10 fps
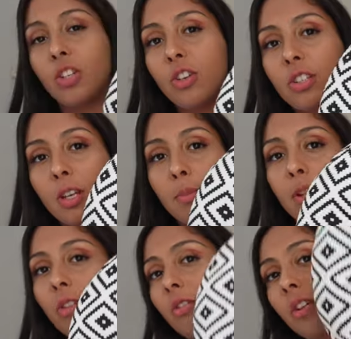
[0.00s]
nursing
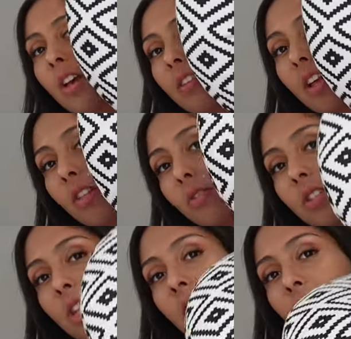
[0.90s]
pillow that
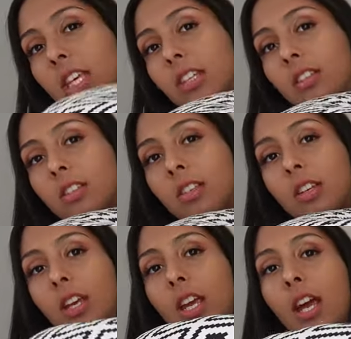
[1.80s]
looks like this.
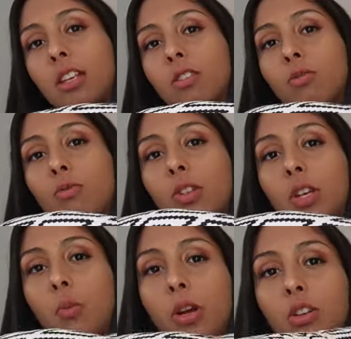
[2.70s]
It has a really
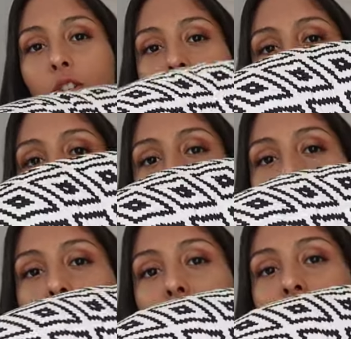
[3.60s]
weird shape
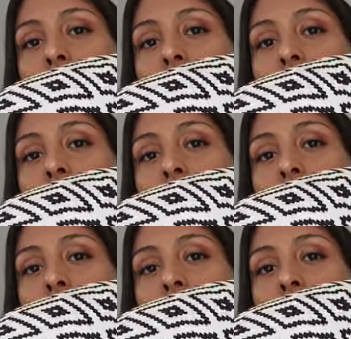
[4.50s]
to it